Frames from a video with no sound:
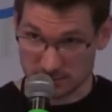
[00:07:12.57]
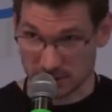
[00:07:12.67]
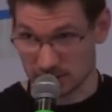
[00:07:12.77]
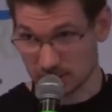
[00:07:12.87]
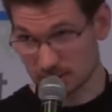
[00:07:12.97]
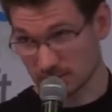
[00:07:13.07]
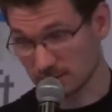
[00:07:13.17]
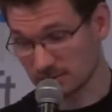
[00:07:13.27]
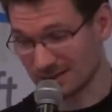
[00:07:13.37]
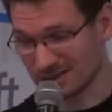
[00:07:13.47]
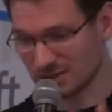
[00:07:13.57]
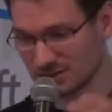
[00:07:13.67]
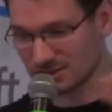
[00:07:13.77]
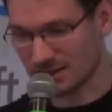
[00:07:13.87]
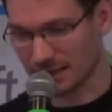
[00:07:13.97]
Pending intent are
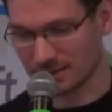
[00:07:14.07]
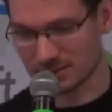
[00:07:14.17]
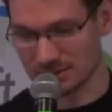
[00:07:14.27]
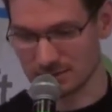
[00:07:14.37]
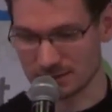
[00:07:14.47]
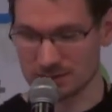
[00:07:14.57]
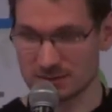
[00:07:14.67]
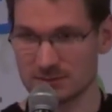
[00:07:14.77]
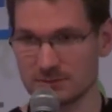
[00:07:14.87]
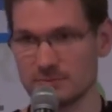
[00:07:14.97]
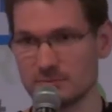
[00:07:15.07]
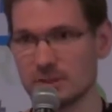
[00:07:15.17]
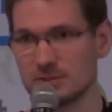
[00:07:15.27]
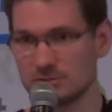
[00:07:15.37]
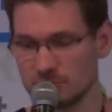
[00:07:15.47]
just like an intent,
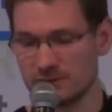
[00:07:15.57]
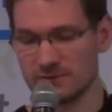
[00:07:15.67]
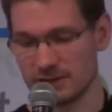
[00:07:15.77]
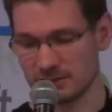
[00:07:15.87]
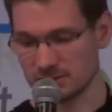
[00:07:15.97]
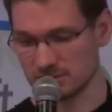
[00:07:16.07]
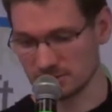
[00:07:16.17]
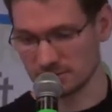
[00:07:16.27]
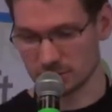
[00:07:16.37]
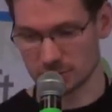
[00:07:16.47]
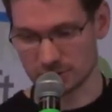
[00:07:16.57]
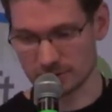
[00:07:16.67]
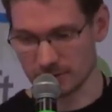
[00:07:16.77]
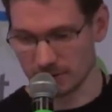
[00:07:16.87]
but to be fired in the future.